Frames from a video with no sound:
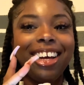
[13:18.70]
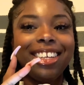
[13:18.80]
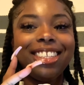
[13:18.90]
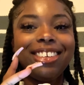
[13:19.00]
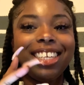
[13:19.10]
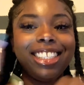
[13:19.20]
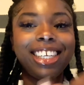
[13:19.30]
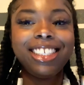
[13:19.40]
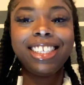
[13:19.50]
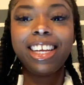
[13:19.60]
You want to
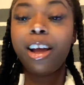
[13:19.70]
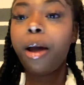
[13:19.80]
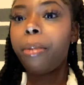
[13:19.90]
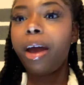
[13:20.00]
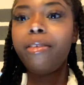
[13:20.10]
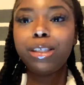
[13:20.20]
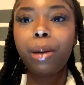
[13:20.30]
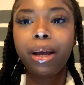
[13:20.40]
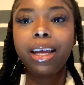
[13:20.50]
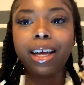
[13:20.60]
touch it? But every time
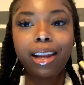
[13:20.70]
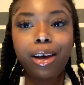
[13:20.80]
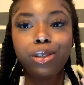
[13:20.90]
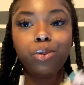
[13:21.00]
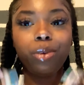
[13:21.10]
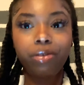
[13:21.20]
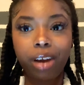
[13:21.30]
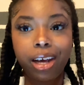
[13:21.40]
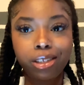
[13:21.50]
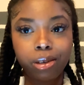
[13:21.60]
I get close, one
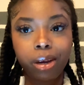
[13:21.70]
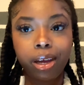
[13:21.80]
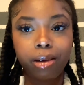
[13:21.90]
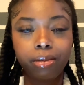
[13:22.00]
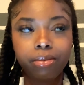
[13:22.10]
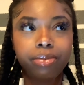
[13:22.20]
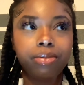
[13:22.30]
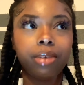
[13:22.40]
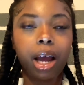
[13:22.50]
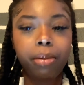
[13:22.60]
flies away.
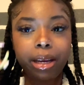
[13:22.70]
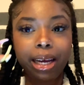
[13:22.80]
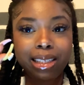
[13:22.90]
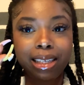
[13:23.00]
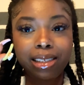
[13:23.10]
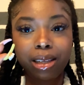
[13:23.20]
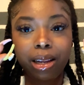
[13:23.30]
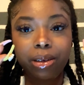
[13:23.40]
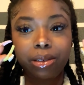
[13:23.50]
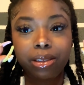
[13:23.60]
I'll be like this
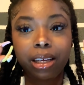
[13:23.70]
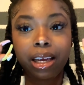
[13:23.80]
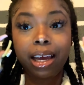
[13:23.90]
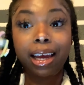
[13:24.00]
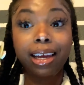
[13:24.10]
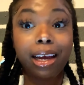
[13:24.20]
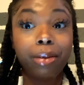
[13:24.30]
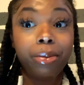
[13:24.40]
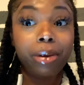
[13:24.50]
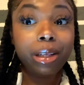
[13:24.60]
close, and I'll
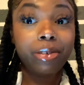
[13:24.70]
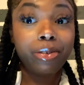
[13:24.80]
be about to,